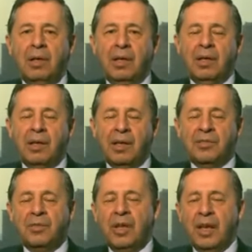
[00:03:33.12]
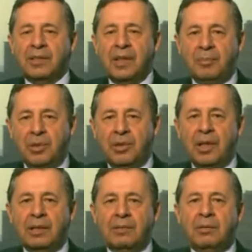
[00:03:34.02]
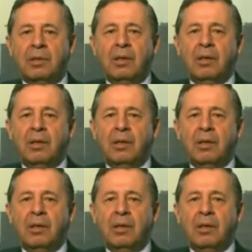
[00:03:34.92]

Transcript: he gracefully accepted that.